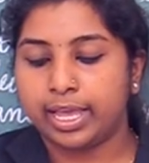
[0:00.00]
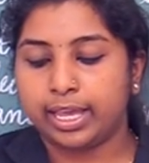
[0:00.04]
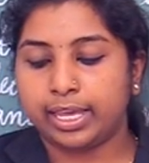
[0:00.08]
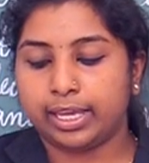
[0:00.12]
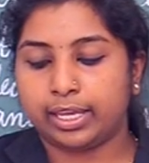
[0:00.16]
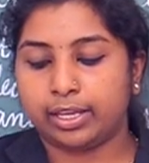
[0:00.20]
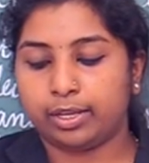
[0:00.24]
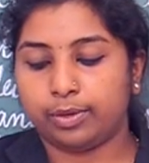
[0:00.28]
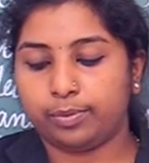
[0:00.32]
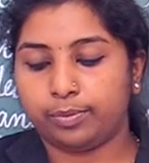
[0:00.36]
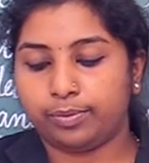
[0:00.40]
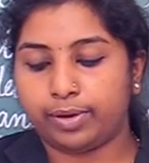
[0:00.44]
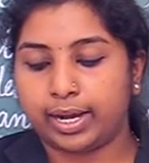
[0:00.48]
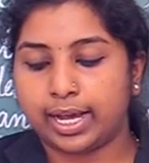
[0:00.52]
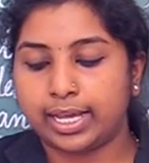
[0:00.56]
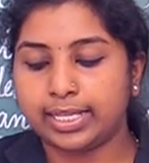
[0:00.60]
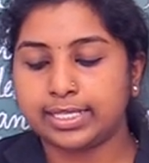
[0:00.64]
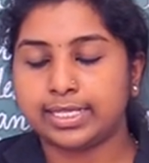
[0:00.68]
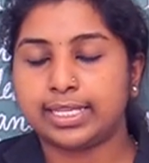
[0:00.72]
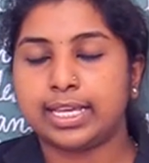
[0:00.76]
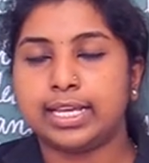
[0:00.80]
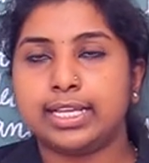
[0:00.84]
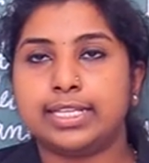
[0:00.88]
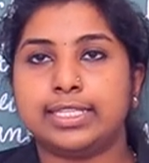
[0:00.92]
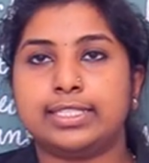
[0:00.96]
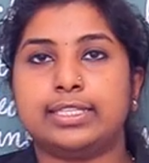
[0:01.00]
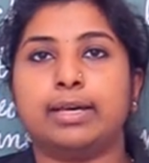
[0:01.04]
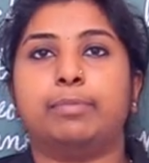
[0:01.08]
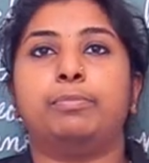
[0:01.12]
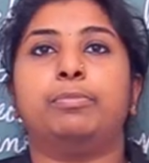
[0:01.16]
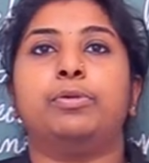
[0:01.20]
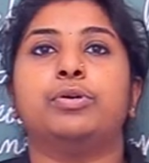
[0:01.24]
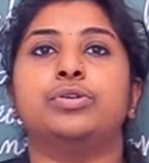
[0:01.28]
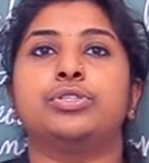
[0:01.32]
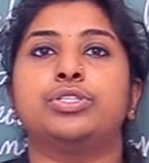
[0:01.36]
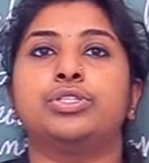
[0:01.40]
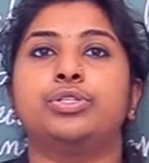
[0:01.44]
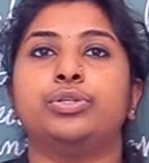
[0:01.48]
He was
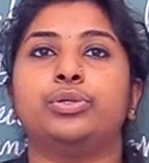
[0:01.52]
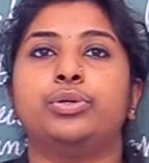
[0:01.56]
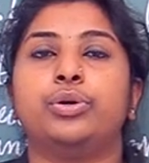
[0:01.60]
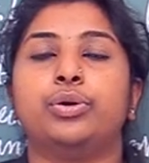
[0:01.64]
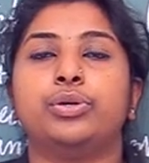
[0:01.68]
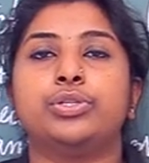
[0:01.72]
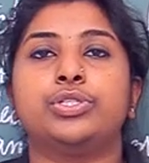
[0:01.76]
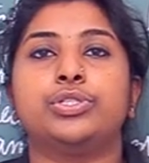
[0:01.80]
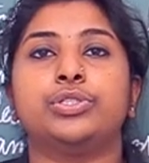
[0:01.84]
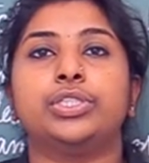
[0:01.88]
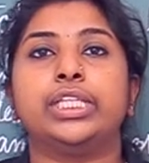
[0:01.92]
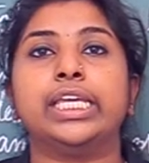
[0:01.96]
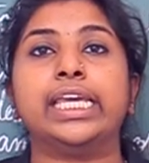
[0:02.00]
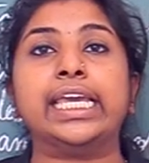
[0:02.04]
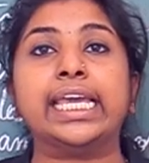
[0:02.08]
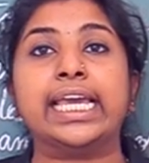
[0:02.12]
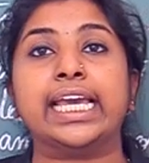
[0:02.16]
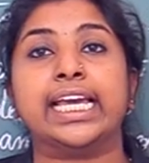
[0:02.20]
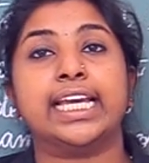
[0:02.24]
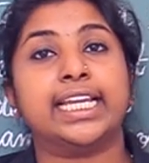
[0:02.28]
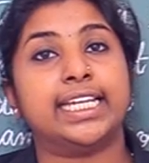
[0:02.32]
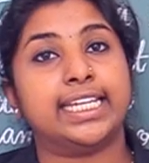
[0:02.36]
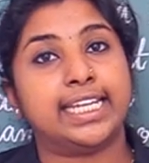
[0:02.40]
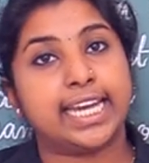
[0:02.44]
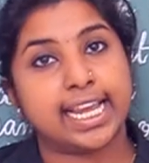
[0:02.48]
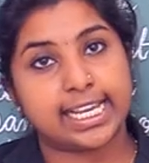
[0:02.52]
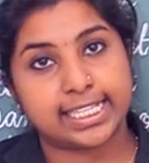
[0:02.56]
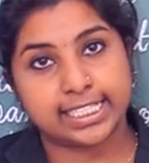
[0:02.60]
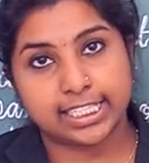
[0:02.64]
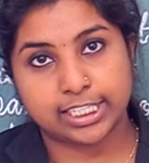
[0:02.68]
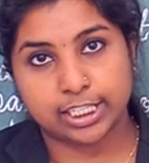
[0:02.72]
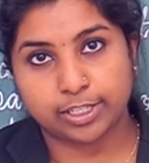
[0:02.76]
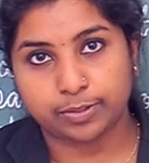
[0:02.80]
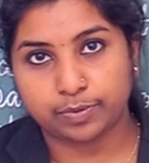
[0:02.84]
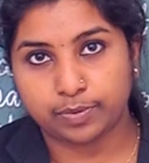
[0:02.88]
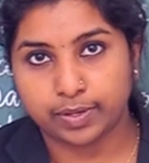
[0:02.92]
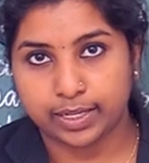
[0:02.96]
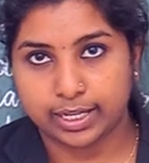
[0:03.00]
supposed to go to the
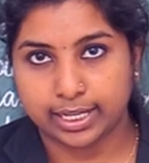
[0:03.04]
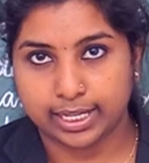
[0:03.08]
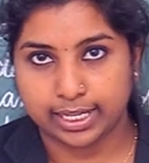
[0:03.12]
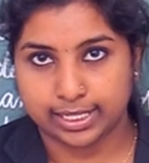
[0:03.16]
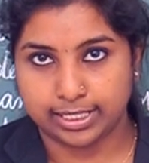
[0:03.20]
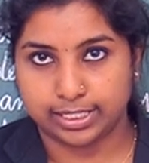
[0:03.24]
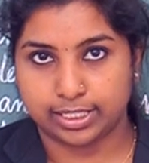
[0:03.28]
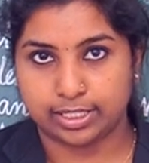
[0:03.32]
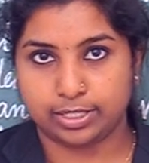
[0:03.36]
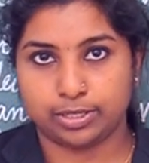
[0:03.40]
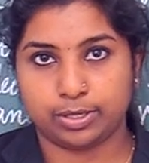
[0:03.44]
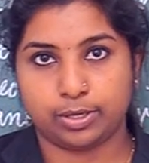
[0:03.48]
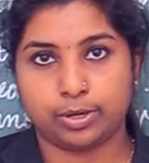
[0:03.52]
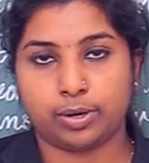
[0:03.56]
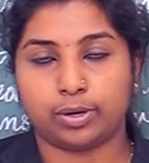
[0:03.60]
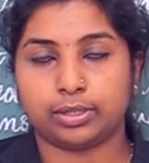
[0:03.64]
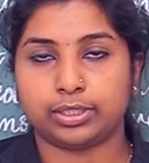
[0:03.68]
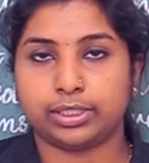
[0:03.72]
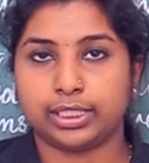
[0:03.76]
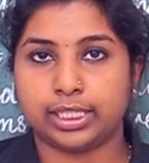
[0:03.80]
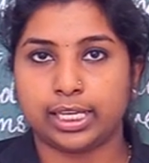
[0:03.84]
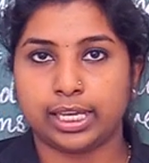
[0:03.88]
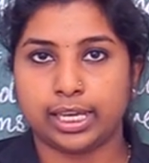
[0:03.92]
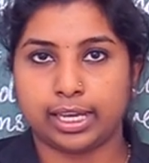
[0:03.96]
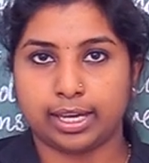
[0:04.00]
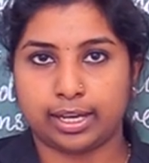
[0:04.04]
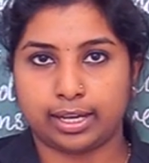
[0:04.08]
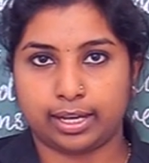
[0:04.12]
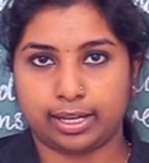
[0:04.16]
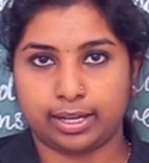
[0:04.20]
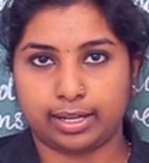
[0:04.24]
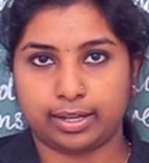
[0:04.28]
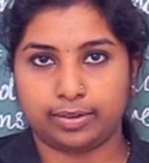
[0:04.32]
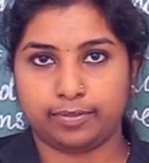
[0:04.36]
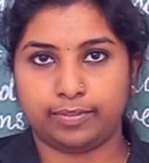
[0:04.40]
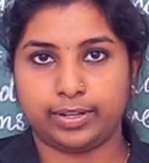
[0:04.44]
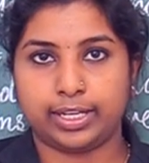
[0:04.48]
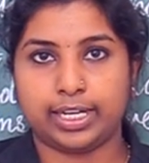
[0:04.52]
next village, not the
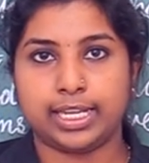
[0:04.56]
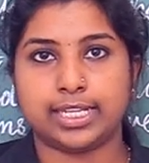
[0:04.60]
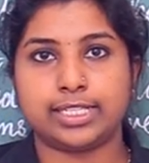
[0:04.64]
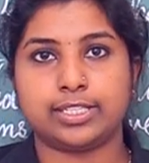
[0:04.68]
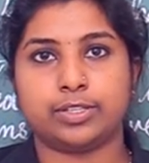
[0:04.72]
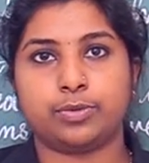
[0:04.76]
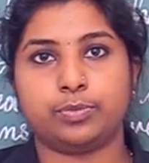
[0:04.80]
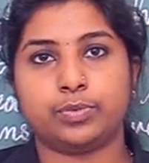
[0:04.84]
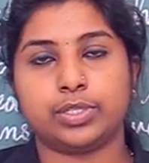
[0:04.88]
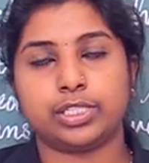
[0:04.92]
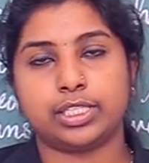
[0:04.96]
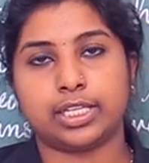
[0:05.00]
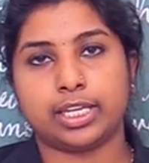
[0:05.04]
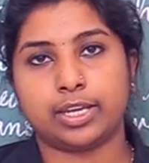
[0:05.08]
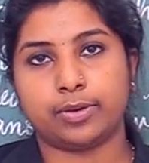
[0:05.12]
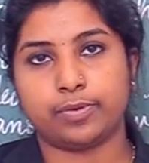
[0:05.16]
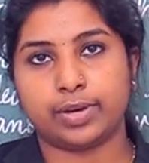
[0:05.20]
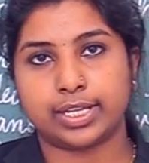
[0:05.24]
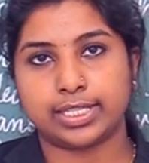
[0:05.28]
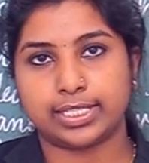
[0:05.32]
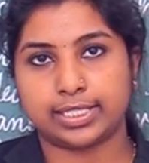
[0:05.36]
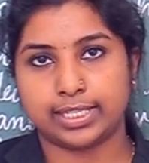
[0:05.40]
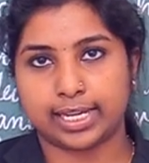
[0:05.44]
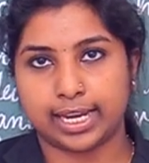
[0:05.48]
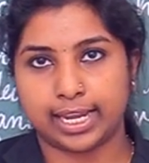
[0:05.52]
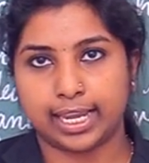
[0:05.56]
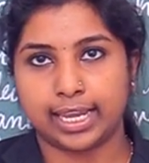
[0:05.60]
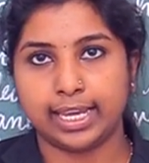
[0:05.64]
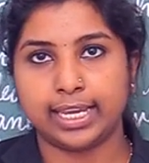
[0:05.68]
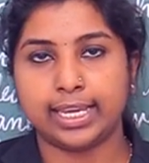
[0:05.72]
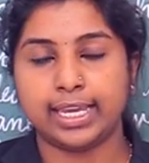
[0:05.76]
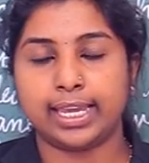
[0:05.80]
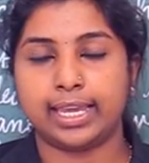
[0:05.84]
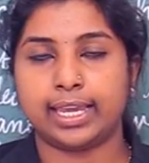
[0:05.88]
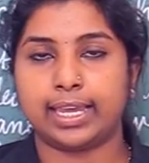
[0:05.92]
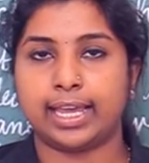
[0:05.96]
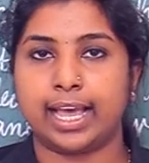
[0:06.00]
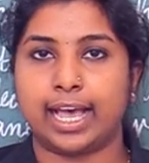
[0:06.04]
village in which he was staying.
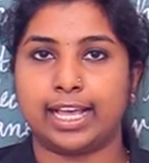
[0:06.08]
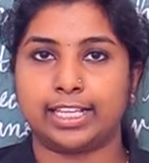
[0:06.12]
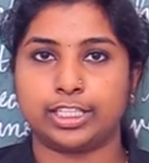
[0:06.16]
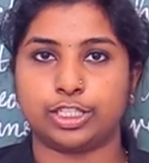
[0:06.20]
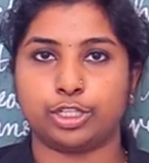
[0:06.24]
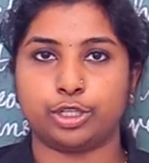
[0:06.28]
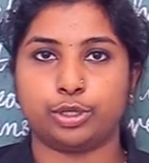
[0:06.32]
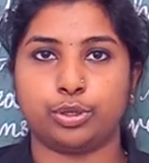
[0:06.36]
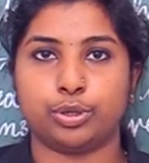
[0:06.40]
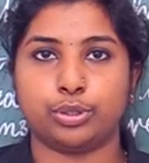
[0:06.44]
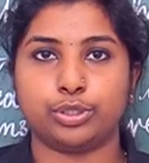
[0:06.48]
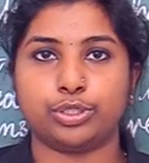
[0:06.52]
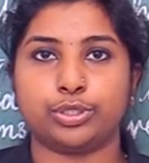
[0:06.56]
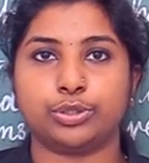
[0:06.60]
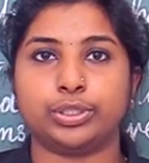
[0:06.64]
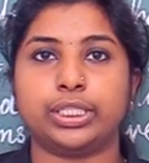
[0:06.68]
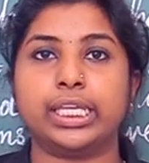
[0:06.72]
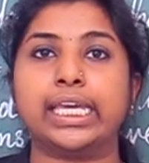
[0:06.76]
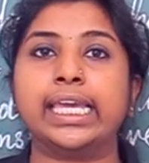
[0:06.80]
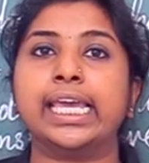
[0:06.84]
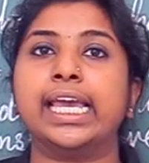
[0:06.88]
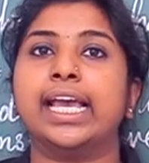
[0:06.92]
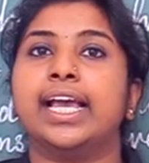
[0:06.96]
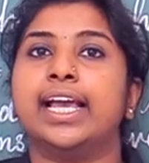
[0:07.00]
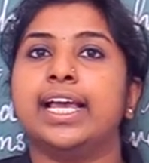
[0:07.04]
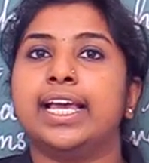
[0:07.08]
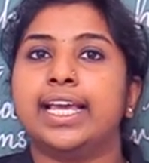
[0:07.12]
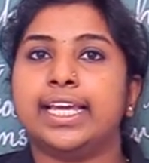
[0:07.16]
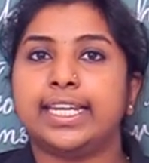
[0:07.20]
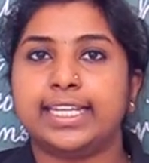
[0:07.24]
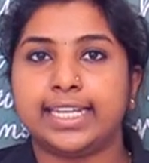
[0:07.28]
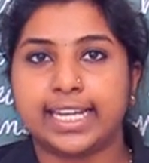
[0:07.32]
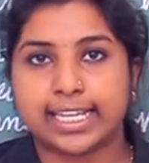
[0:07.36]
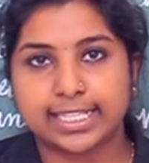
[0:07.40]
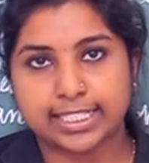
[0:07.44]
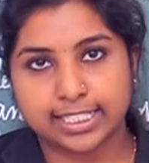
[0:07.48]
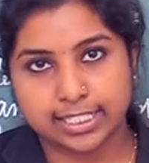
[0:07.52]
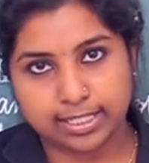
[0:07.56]
He has to go to the
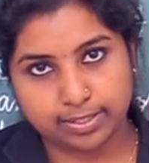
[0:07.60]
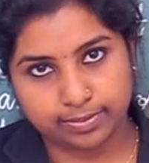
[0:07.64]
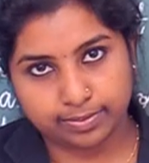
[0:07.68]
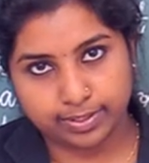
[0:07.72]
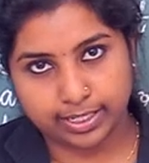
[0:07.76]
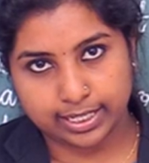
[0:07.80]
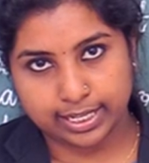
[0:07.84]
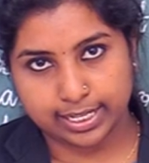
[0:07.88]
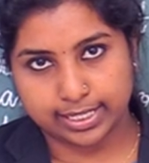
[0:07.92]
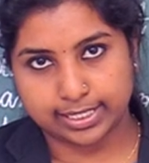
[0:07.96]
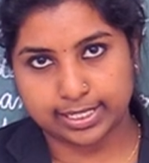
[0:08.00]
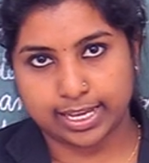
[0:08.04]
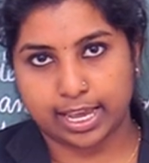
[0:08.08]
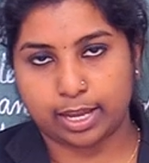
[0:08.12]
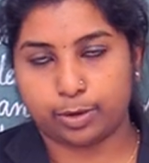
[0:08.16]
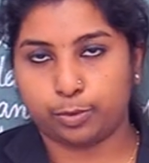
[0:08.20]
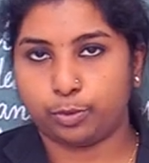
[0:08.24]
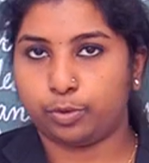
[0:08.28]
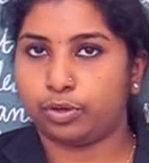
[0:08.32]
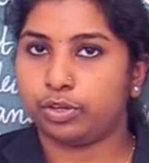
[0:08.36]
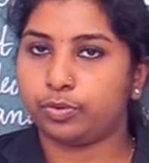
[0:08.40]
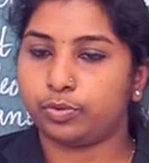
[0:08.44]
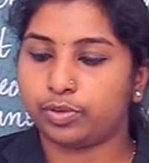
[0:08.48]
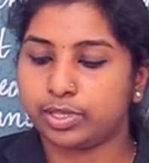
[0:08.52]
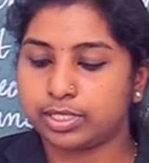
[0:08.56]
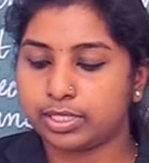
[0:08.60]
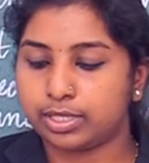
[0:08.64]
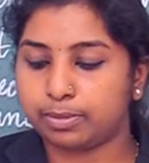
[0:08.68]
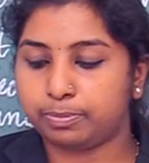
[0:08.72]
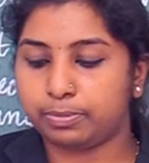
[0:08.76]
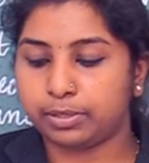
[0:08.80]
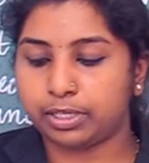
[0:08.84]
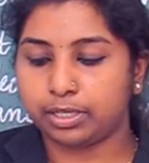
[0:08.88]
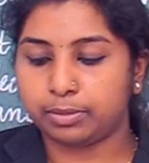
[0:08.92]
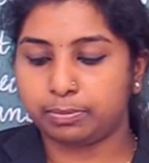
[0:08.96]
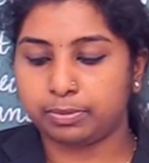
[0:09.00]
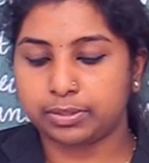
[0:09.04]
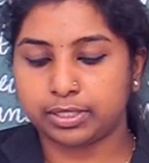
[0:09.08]
next village. And what was the
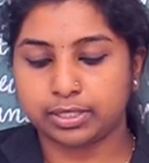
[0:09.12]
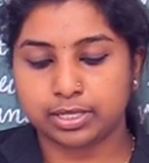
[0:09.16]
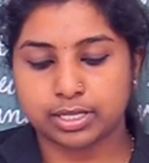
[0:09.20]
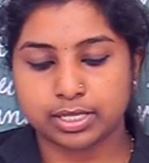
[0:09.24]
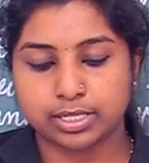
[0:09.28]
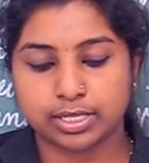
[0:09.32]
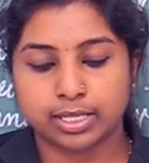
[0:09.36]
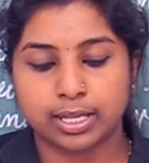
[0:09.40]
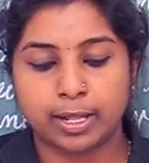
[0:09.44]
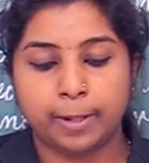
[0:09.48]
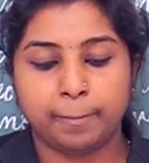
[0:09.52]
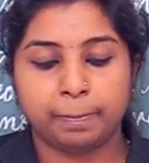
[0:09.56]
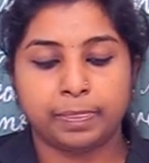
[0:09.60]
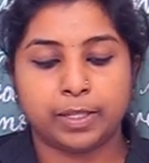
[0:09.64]
purpose?